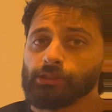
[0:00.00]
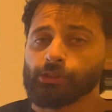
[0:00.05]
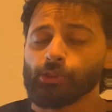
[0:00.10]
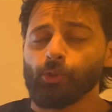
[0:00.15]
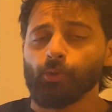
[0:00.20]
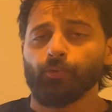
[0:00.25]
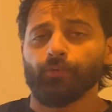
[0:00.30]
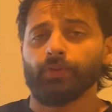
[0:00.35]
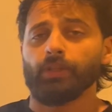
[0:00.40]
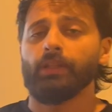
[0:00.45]
So
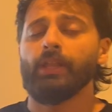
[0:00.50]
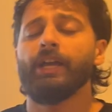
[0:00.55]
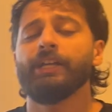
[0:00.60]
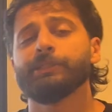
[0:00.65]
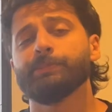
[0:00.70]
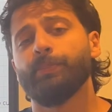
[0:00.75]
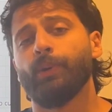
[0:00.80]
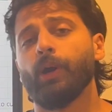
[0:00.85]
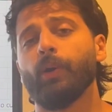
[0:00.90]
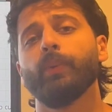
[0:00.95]
for the
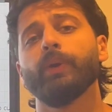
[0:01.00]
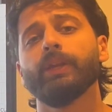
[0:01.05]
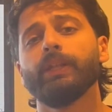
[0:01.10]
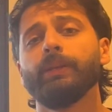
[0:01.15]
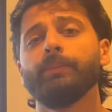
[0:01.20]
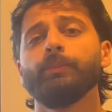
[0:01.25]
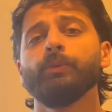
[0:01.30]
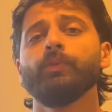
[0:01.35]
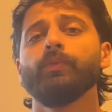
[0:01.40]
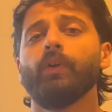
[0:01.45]
last part, we're going
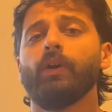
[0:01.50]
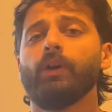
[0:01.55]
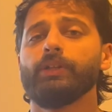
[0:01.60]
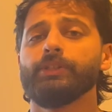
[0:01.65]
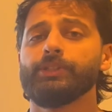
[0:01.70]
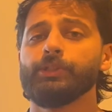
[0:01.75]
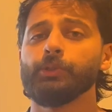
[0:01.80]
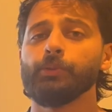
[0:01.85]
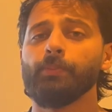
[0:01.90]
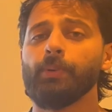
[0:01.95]
to move on
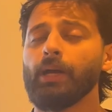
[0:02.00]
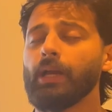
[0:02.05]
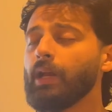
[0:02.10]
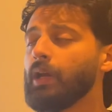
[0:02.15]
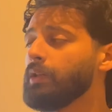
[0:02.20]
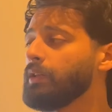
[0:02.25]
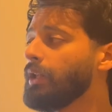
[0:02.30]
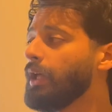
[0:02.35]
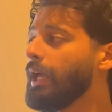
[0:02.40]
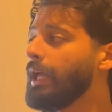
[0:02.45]
to buy
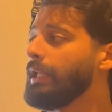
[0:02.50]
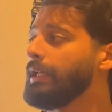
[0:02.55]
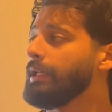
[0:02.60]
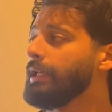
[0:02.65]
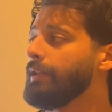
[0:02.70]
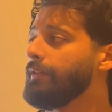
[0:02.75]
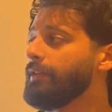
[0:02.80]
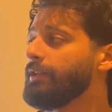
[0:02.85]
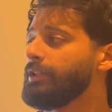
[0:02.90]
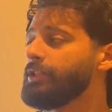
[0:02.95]
online
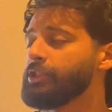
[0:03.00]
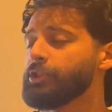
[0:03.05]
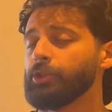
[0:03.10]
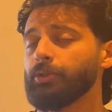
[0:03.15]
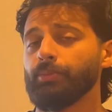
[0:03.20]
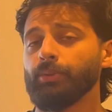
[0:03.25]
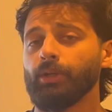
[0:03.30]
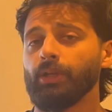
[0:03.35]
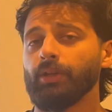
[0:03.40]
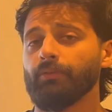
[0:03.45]
and then
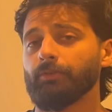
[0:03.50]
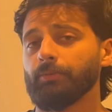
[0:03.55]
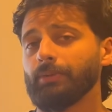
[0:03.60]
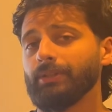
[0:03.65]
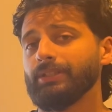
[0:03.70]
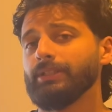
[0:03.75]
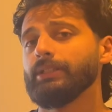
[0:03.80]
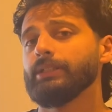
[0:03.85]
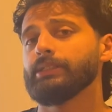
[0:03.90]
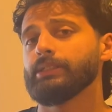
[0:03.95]
distributing from the
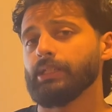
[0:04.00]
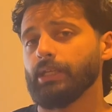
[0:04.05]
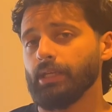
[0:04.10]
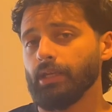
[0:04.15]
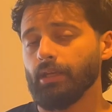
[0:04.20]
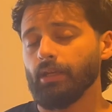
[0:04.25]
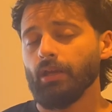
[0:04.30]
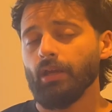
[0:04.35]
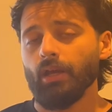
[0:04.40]
DC.